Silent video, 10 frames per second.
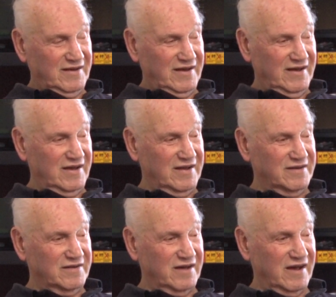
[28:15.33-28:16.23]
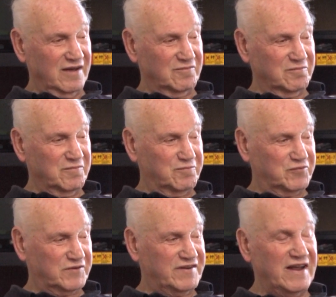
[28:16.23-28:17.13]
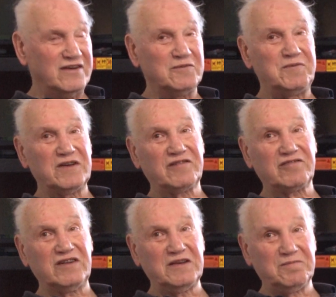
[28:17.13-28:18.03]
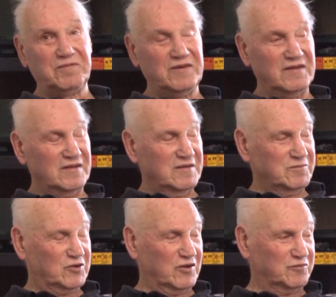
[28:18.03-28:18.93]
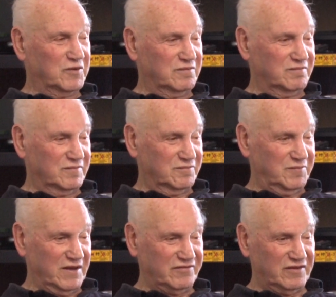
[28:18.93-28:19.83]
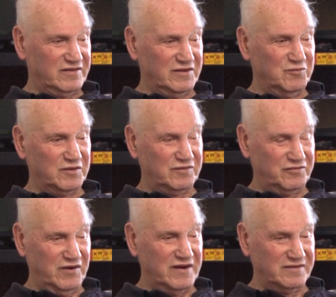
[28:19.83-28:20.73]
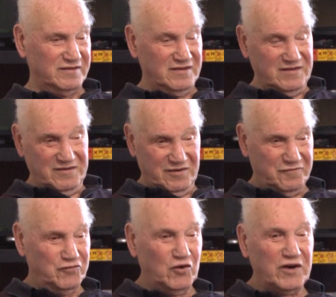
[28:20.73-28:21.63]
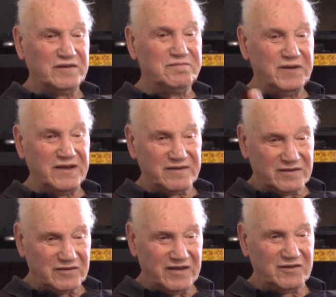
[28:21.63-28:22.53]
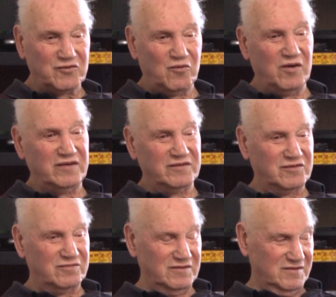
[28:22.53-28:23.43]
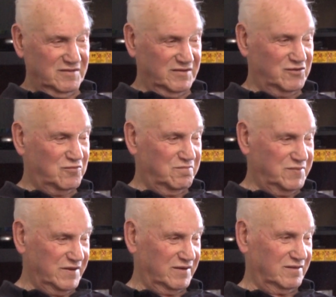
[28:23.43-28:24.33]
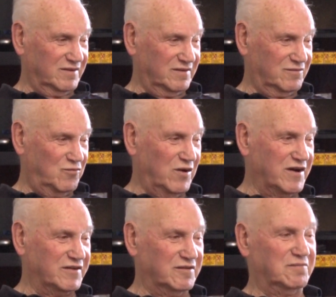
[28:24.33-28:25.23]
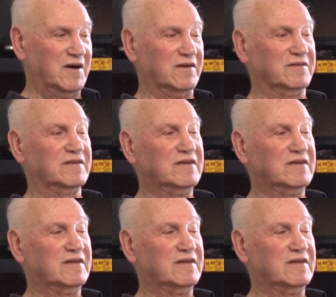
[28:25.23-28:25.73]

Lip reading: And I pretend to be asleep because we basically were trying to avoid being inquired about.